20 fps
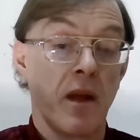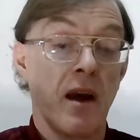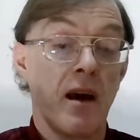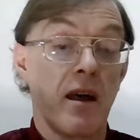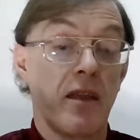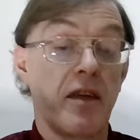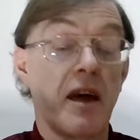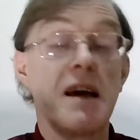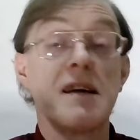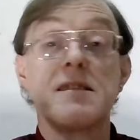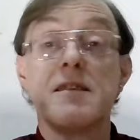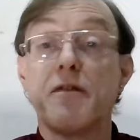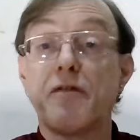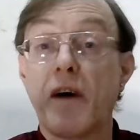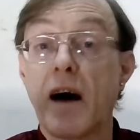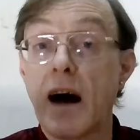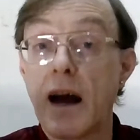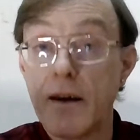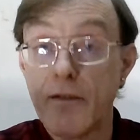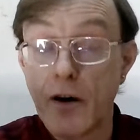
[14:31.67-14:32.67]

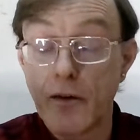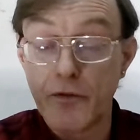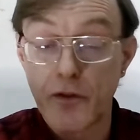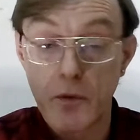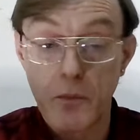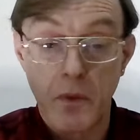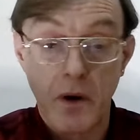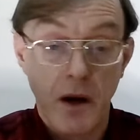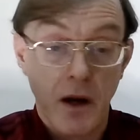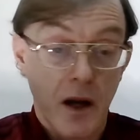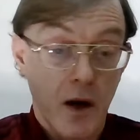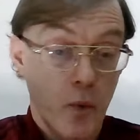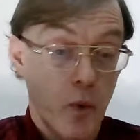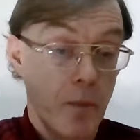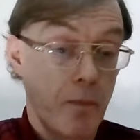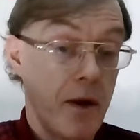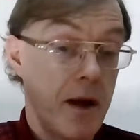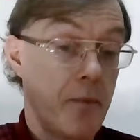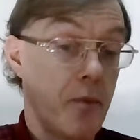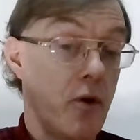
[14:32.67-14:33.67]
35 of them were
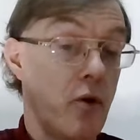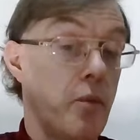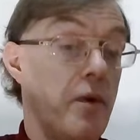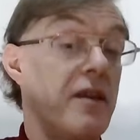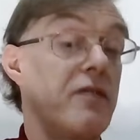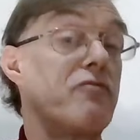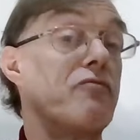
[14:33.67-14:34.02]
people with